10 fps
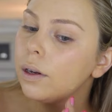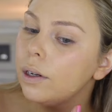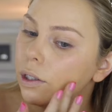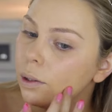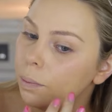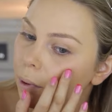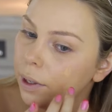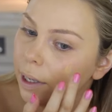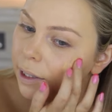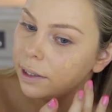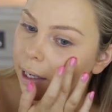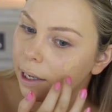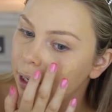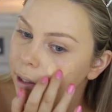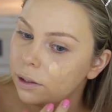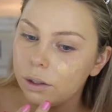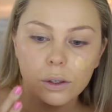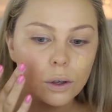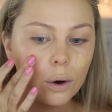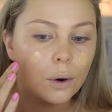And I just put a second
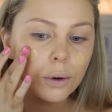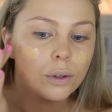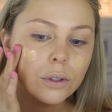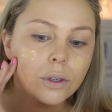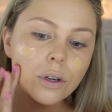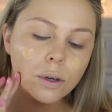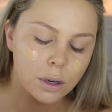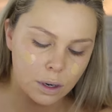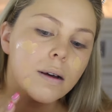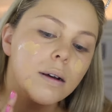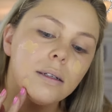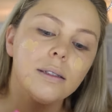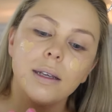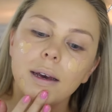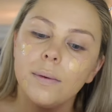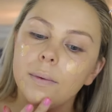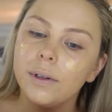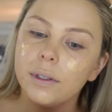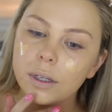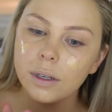coat because I
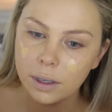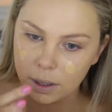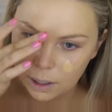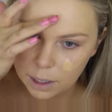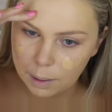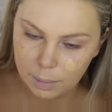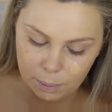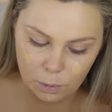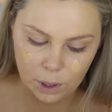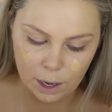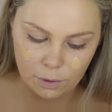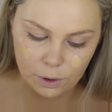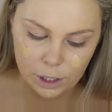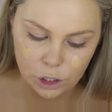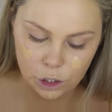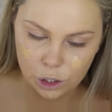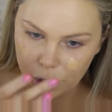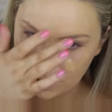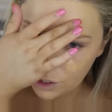want a bit more coverage.